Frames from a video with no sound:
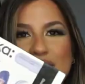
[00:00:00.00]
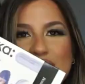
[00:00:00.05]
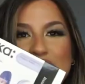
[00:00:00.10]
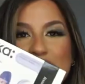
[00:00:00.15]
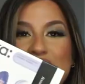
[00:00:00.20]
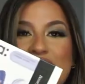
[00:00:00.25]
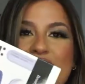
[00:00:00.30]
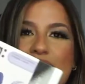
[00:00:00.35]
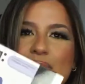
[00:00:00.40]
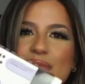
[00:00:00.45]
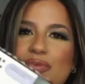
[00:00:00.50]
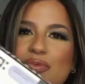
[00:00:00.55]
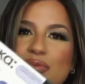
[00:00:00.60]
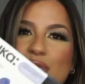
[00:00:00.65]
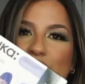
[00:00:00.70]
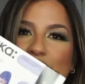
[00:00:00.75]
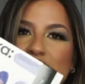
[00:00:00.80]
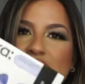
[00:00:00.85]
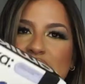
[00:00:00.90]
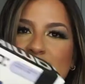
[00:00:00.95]
so yeah, I'm
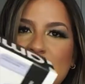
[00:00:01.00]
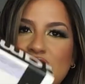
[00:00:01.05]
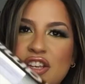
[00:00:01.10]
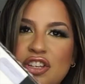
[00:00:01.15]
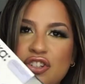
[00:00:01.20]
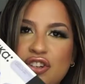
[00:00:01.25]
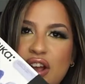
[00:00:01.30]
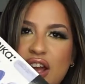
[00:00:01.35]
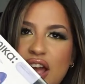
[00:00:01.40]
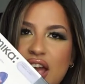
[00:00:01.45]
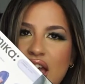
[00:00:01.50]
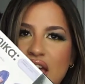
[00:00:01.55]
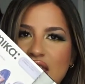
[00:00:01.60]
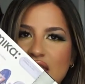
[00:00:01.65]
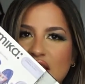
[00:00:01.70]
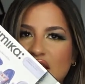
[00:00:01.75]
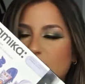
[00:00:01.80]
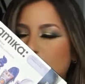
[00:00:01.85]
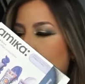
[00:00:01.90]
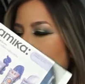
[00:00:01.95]
really excited to try
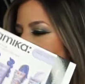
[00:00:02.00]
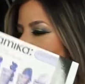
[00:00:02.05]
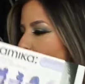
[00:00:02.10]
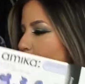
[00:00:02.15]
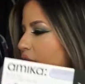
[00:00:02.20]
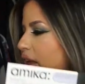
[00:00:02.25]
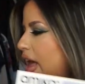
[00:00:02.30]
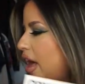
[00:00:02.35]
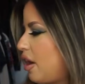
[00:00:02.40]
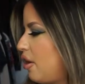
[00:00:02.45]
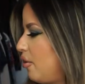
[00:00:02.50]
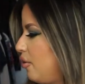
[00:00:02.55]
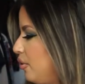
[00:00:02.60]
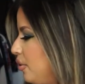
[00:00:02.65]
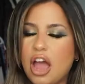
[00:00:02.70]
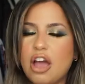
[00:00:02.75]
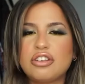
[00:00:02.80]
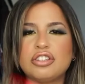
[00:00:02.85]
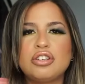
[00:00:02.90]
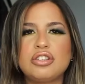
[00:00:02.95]
this bad boy out.
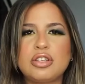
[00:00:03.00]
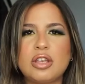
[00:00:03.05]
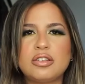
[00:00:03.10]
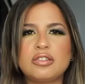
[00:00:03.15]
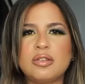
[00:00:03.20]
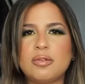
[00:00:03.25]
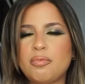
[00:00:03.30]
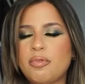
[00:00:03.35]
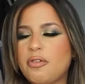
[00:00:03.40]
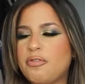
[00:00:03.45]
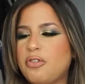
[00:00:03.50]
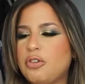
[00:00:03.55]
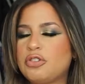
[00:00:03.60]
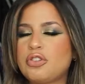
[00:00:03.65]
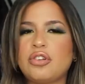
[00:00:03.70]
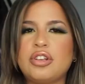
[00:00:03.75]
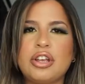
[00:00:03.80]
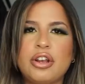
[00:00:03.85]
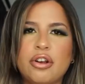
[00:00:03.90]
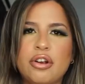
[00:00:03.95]
I also saw some reviews
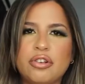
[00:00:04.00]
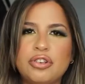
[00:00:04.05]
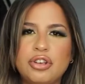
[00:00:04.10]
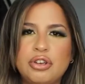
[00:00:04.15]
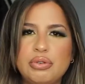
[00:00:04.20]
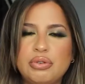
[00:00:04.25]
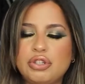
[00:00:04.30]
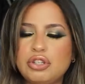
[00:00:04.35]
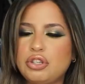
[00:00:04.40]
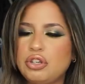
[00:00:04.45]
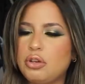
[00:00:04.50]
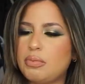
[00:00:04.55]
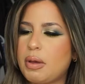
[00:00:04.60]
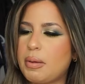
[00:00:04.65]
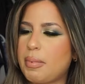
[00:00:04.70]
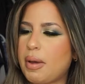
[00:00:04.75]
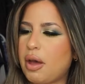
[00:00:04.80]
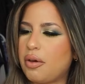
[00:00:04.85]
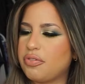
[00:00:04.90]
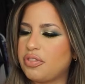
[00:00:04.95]
on here on YouTube
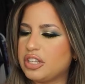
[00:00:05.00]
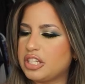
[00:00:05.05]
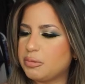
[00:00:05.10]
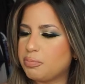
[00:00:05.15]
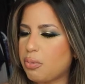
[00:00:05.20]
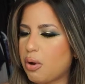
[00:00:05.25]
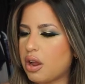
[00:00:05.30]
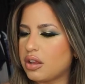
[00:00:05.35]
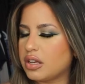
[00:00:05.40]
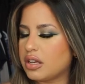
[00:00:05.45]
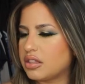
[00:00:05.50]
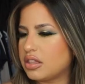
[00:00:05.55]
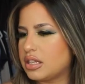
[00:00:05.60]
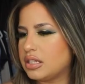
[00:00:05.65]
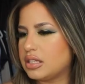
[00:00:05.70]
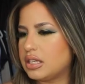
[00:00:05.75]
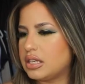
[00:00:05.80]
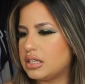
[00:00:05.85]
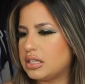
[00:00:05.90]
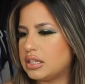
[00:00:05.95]
about this product.
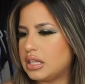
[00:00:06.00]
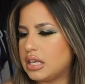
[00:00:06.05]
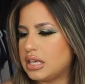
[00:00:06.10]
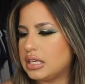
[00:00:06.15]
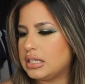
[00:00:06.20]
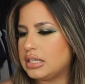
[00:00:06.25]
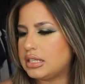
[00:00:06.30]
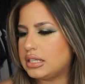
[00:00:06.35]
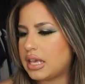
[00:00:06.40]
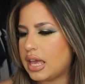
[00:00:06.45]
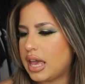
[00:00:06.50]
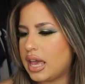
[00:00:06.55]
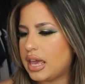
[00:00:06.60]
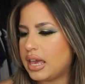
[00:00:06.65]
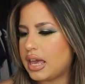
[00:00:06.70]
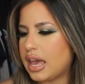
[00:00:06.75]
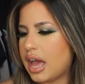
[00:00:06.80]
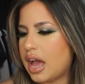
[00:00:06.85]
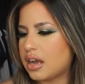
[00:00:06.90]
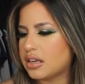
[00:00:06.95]
This is the
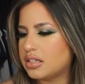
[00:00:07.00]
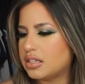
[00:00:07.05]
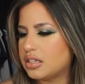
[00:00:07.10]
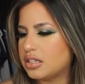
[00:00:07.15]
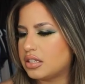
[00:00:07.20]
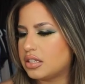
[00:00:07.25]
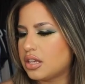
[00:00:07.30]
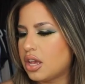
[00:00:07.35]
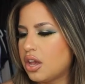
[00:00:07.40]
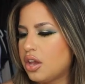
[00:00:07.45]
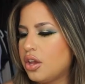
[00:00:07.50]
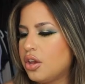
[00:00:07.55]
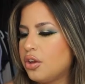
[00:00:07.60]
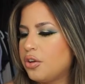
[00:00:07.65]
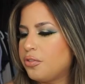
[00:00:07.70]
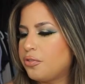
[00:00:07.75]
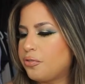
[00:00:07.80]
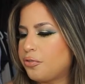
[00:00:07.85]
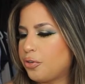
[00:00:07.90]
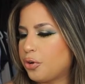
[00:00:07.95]
DAE Cactus
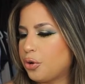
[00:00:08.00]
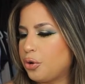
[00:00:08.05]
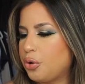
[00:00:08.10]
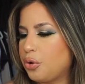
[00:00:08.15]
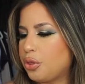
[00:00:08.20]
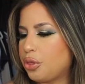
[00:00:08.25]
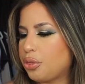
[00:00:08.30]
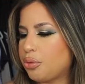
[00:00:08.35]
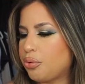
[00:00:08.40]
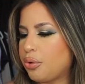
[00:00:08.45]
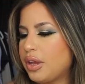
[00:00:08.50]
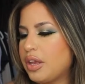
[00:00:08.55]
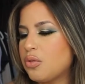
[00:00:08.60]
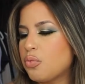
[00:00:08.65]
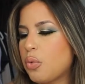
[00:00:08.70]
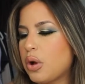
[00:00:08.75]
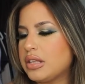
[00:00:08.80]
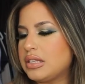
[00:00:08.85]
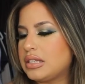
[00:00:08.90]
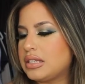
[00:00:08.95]
Fruit
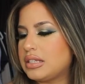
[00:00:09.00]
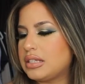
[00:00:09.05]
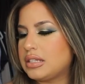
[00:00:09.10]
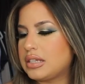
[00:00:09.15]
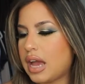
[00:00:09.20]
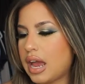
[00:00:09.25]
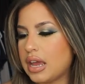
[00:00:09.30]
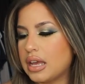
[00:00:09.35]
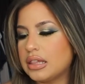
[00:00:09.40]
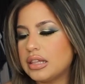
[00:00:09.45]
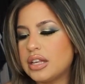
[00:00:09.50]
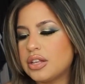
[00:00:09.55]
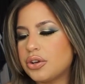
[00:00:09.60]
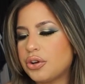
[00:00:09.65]
3-in-1 Styling